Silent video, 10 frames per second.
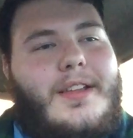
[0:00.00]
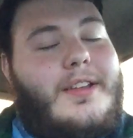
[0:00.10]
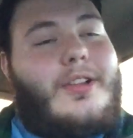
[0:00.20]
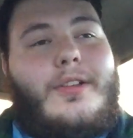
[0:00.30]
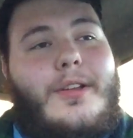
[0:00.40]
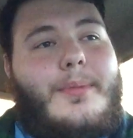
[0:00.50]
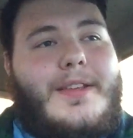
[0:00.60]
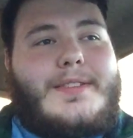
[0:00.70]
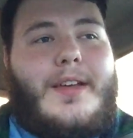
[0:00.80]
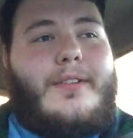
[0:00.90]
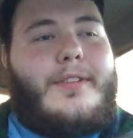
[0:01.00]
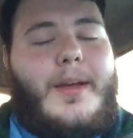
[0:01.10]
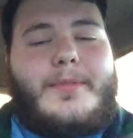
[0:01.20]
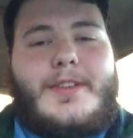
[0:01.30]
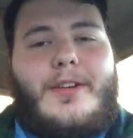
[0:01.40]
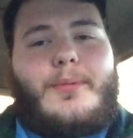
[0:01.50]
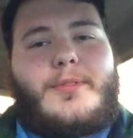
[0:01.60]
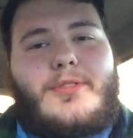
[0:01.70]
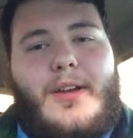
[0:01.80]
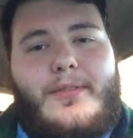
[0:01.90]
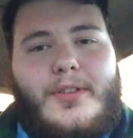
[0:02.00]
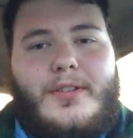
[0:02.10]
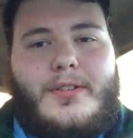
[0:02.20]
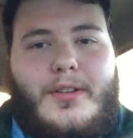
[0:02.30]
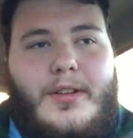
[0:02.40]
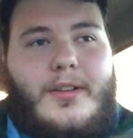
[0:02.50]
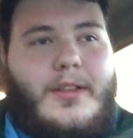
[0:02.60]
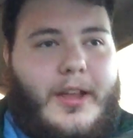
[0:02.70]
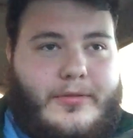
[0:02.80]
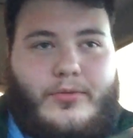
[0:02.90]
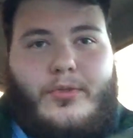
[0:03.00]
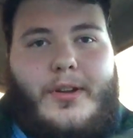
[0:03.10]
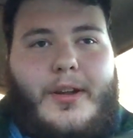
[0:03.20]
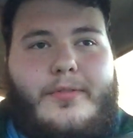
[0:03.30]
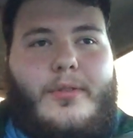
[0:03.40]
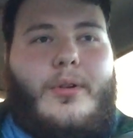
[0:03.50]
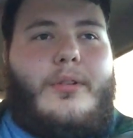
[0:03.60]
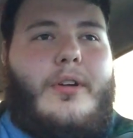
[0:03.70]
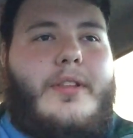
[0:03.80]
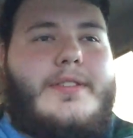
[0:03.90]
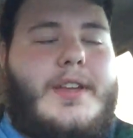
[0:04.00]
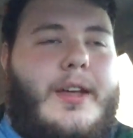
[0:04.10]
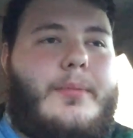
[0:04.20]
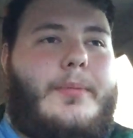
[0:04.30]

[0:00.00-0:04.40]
including myself. I'm a terrible driver. I run off the road all the time,